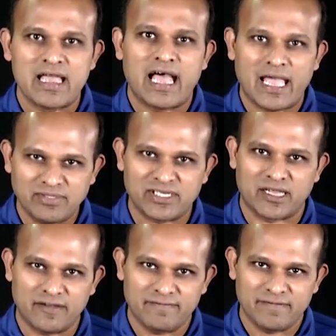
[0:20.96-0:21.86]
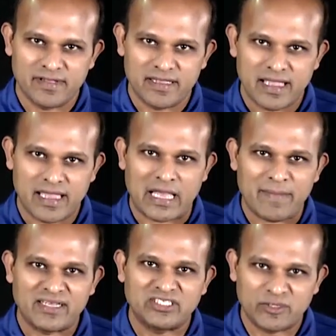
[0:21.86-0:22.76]
I'm Sarav, and I'm
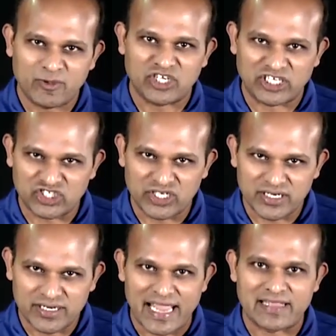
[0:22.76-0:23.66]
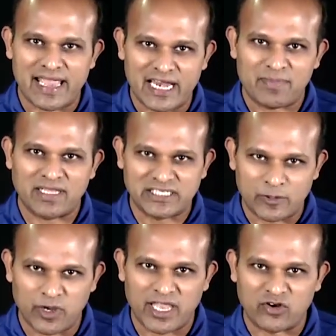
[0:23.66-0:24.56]
a distinguished engineer in the enterprise
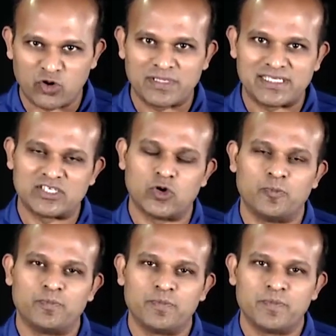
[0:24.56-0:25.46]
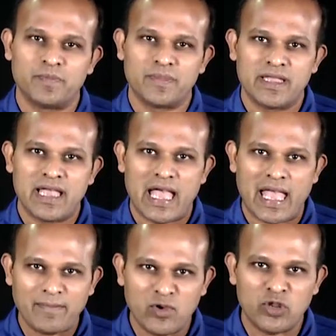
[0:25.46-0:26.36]
networking group in Cisco.
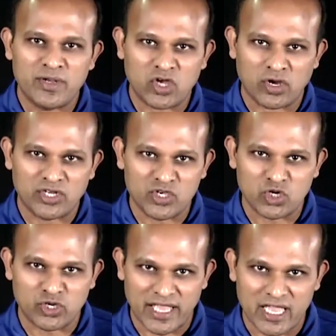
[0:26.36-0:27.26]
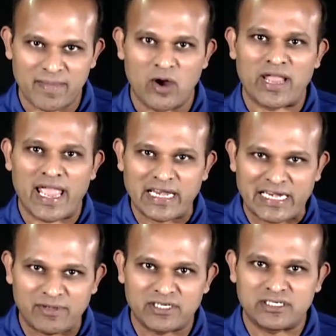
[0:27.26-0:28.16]
I'm going to be talking to you today about
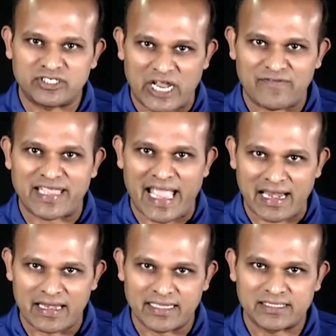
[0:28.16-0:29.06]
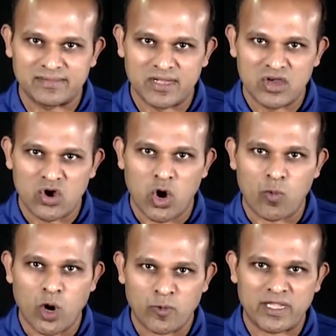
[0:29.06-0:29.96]
Encrypted Traffic Analytics, or
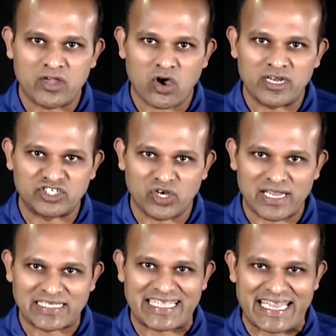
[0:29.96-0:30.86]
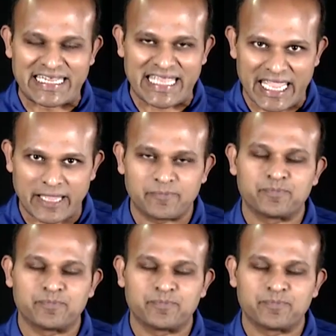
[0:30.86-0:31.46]
what we call in short as ETA.